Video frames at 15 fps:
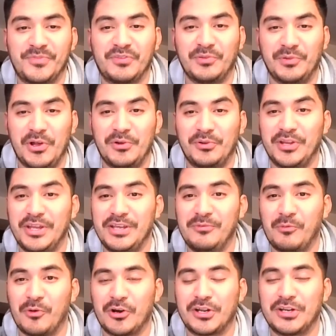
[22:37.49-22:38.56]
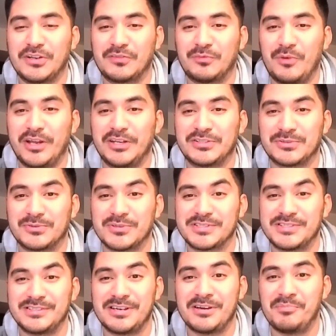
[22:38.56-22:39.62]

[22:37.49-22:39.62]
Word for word: slowly working his way towards